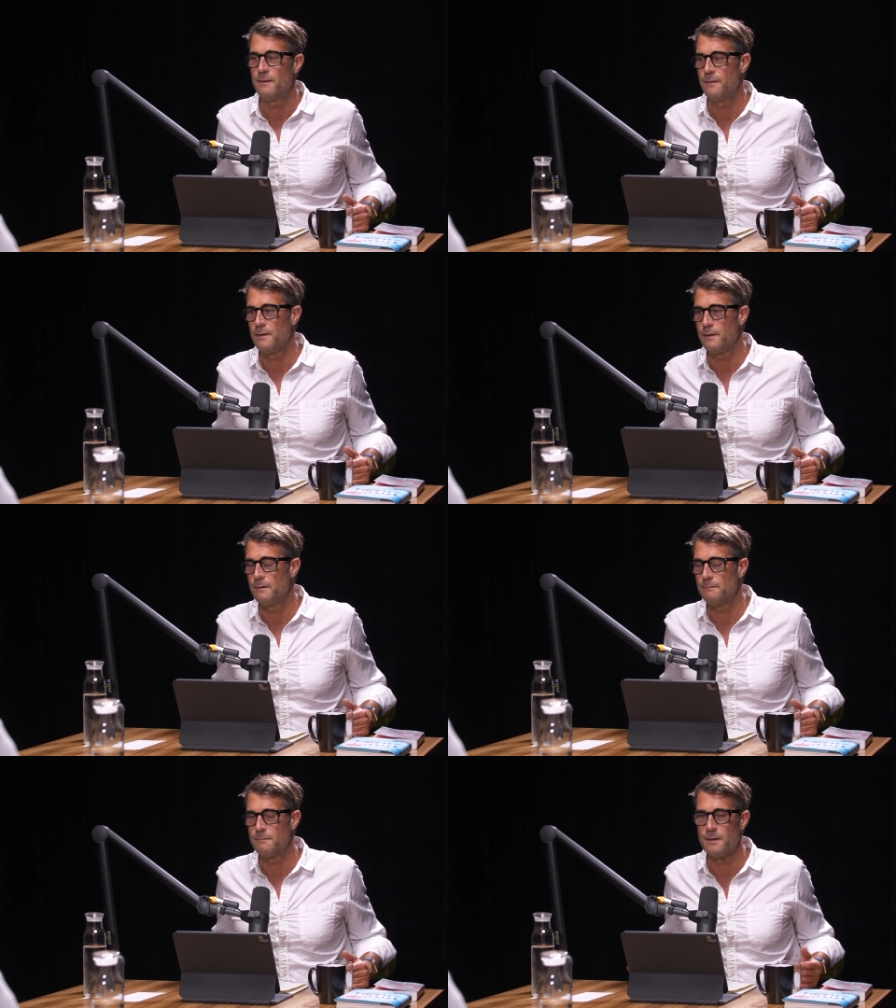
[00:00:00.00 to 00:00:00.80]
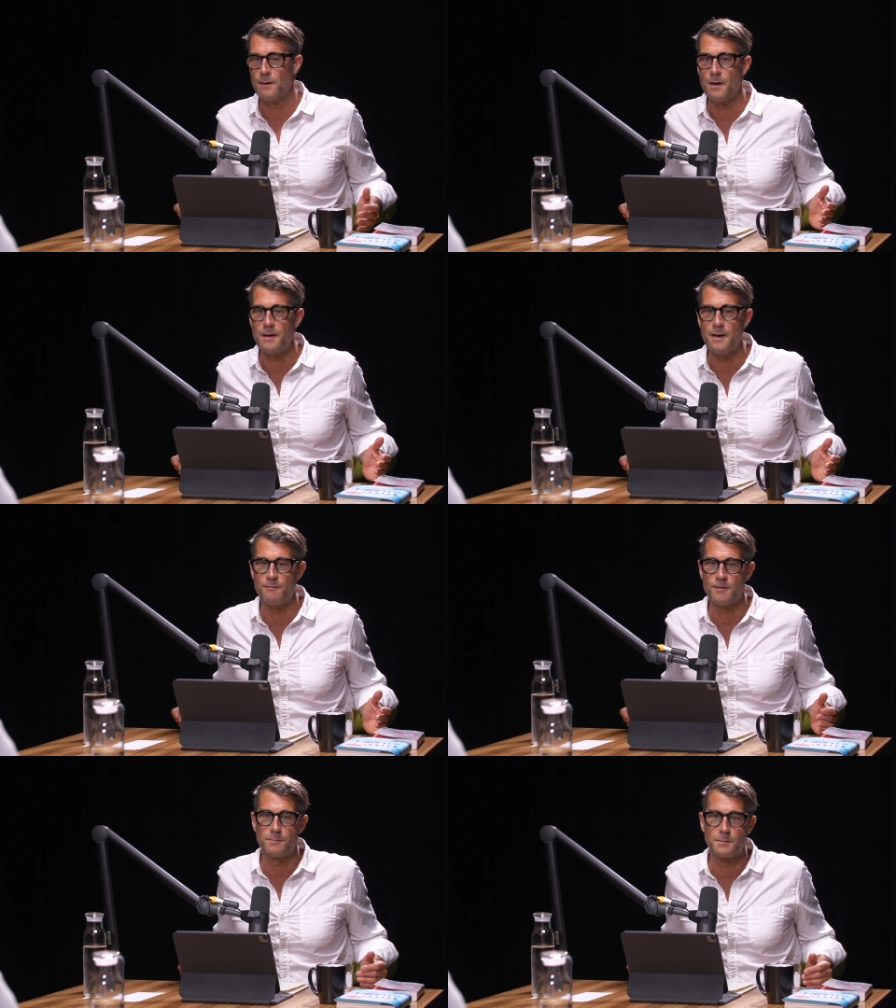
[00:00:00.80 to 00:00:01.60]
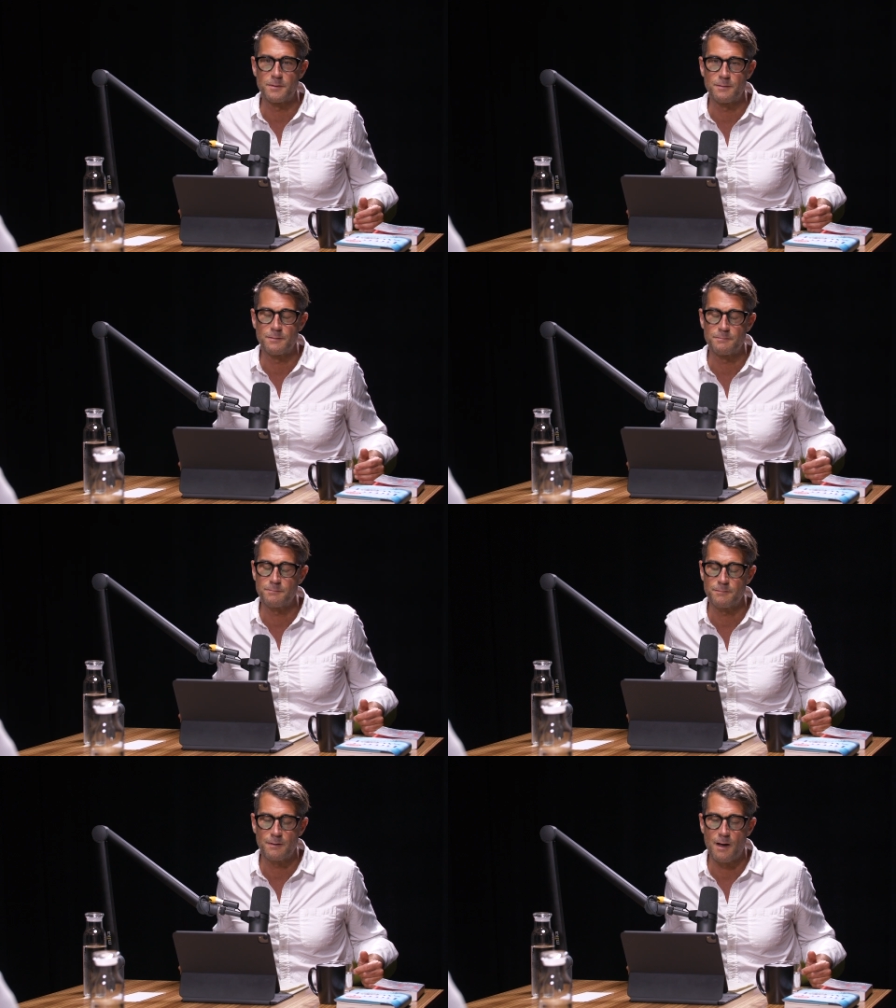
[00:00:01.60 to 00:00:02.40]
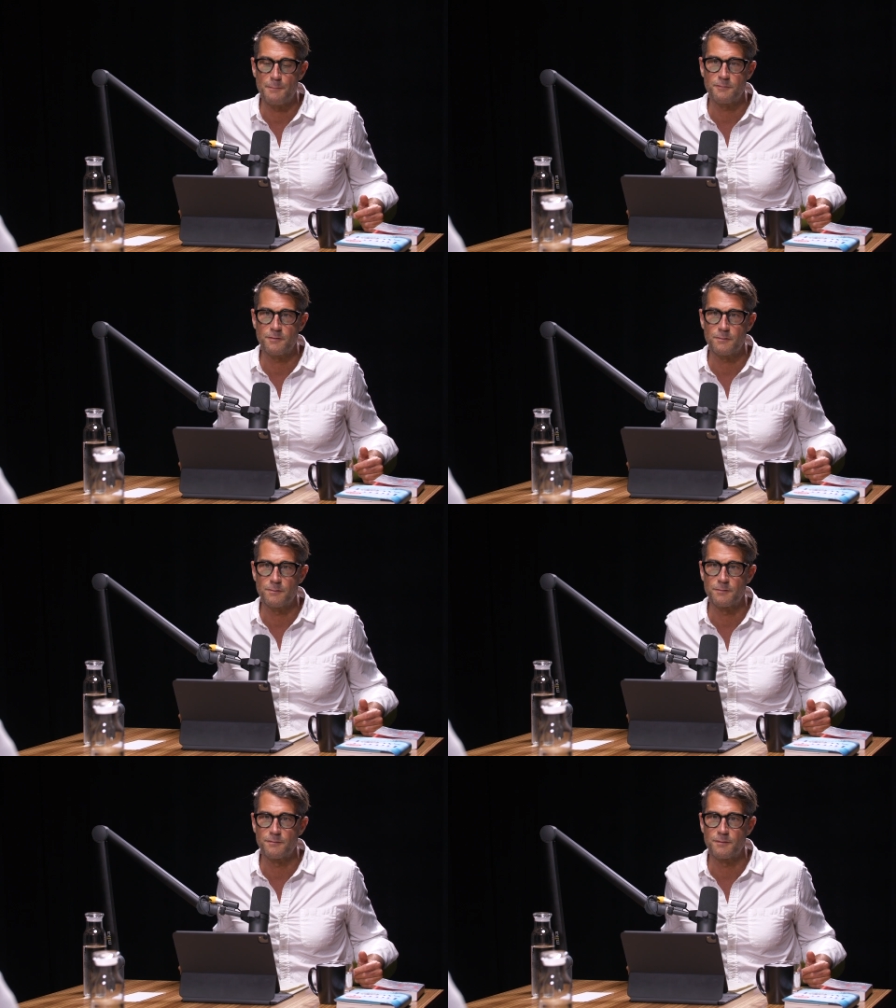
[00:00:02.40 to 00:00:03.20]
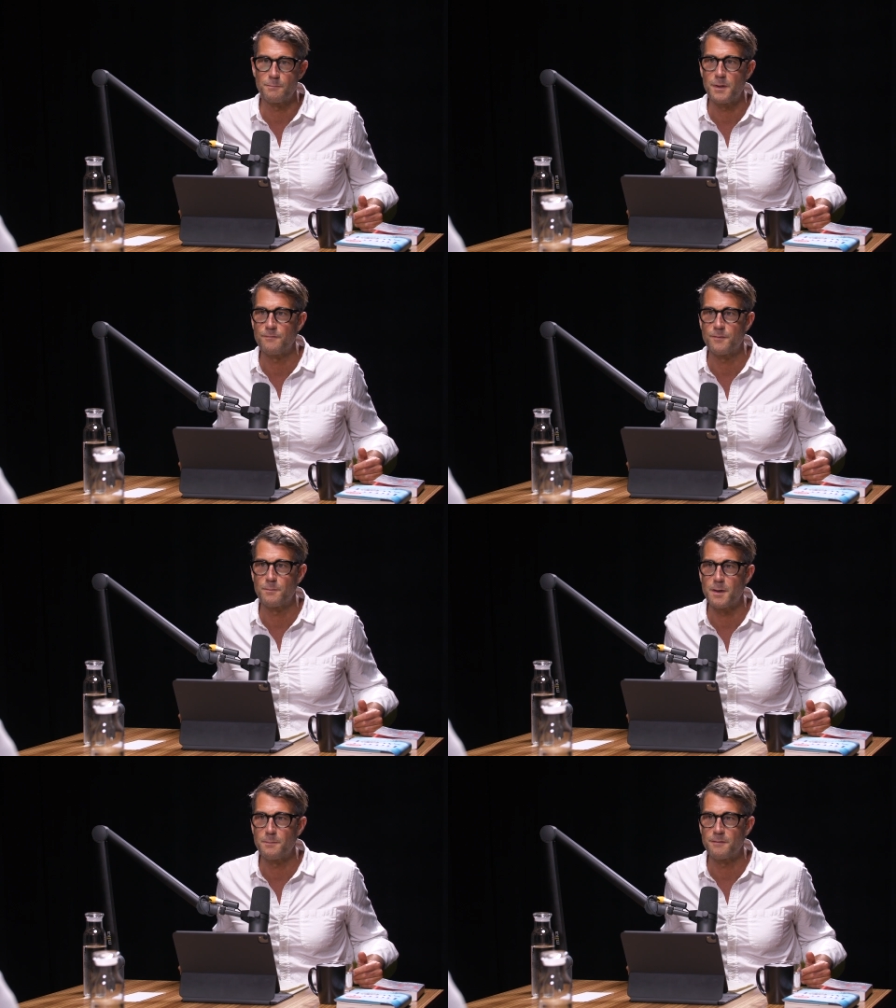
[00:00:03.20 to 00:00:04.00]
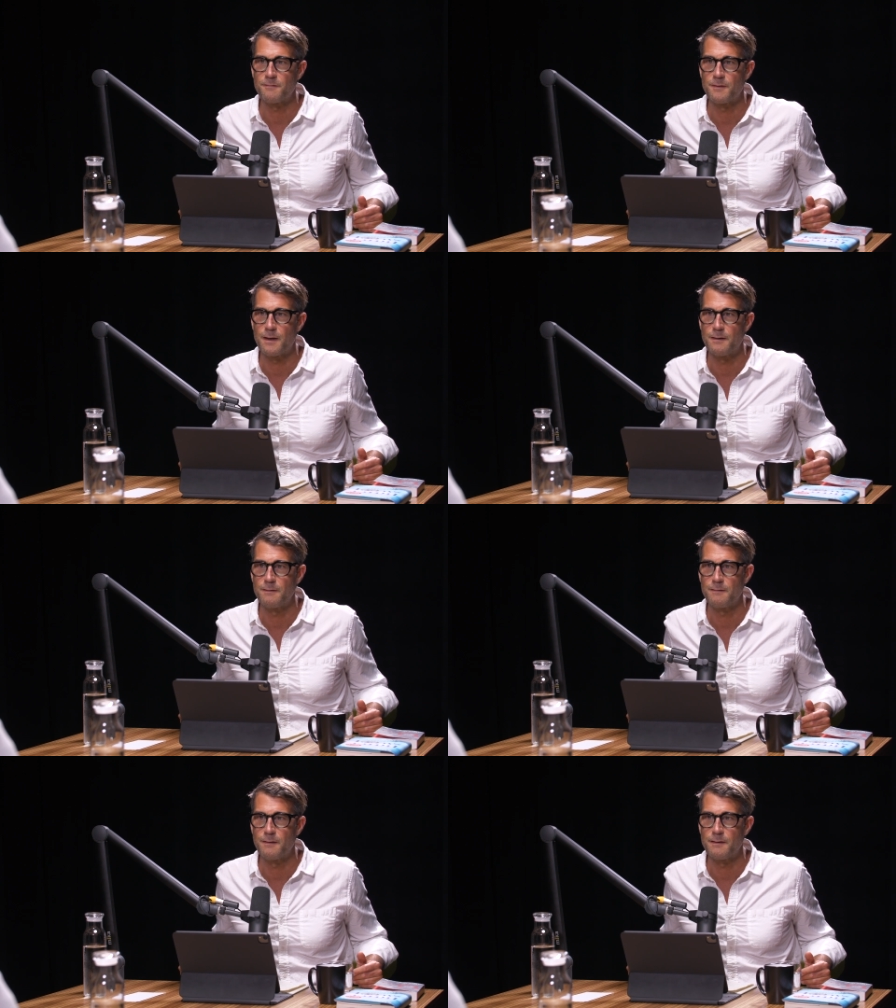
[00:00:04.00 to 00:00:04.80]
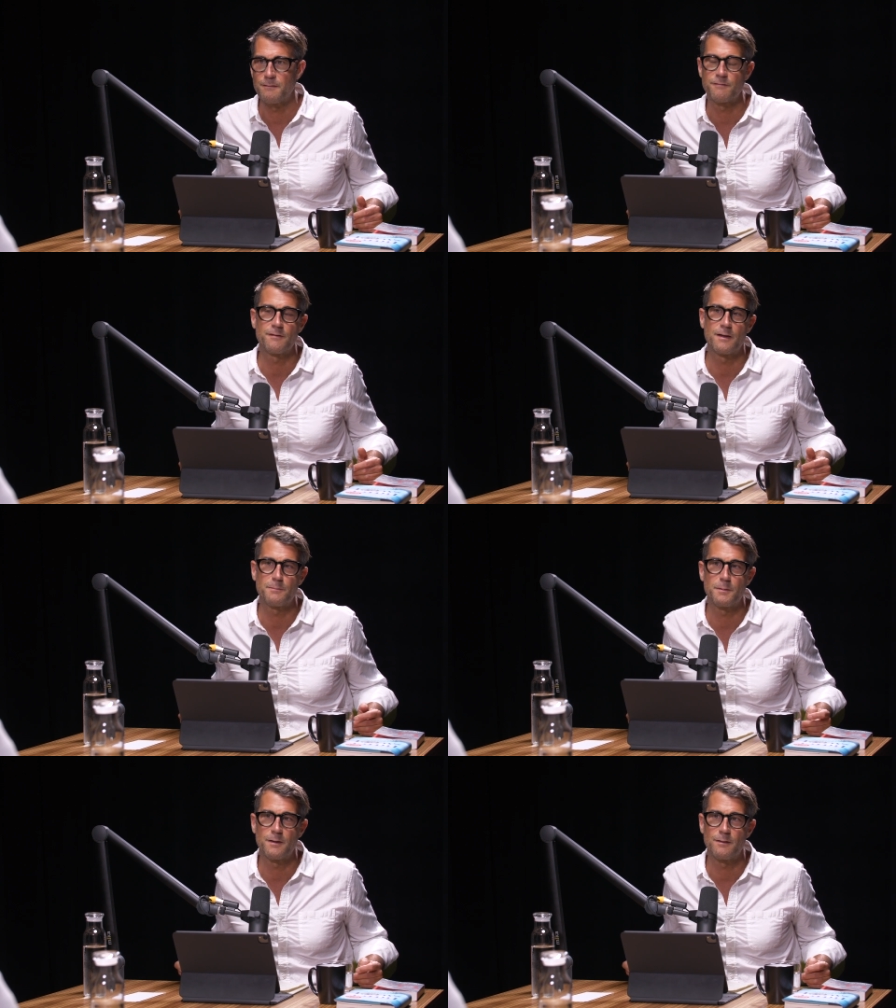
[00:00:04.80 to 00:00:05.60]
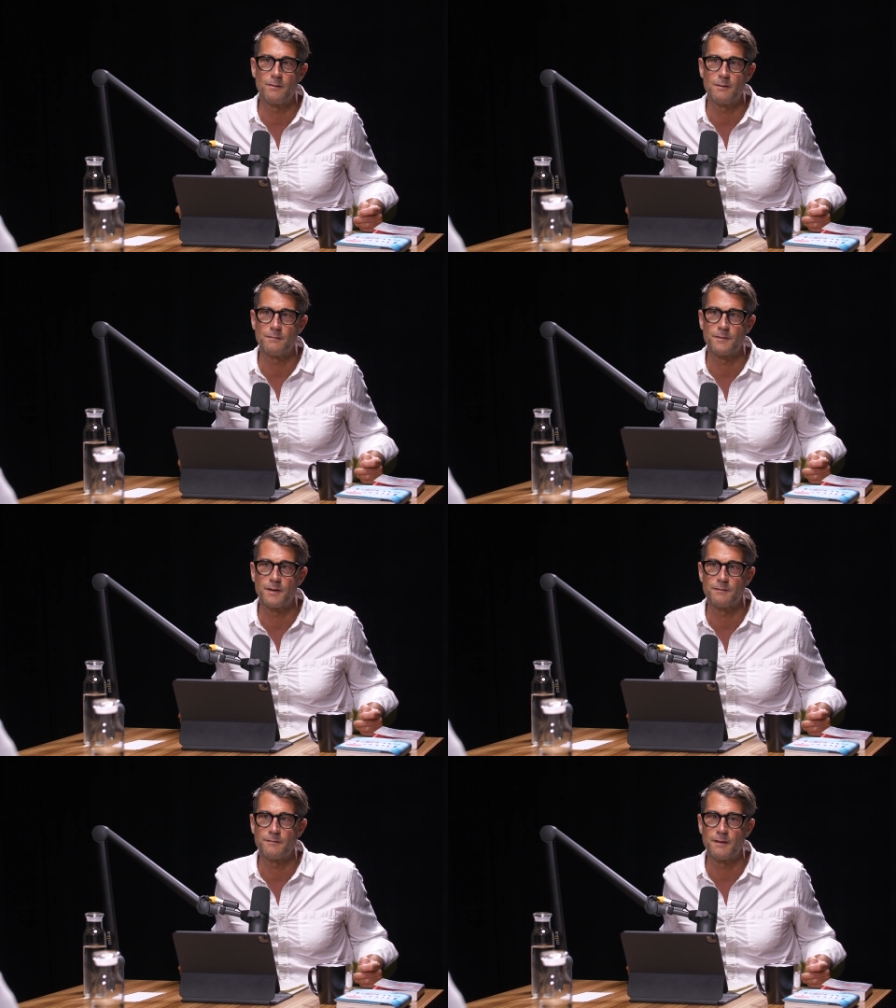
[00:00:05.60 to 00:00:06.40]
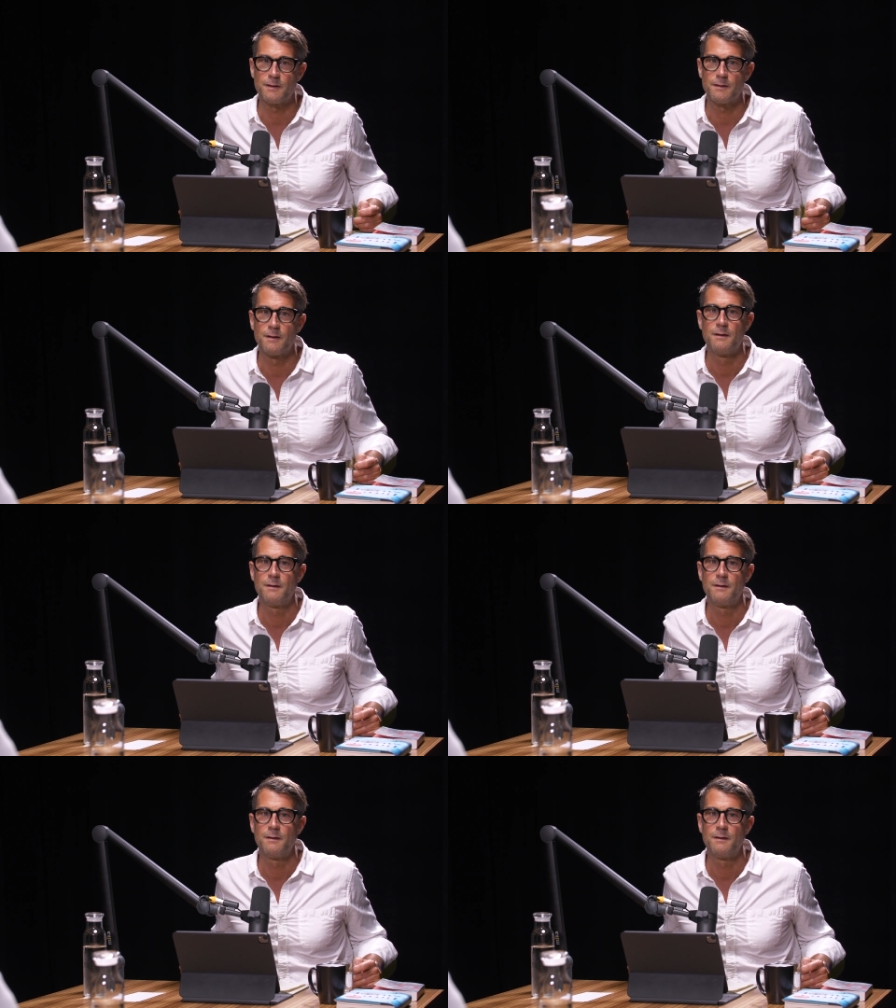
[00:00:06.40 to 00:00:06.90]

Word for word: the you know inevitable obstacles and painful moments that that descend upon all of us and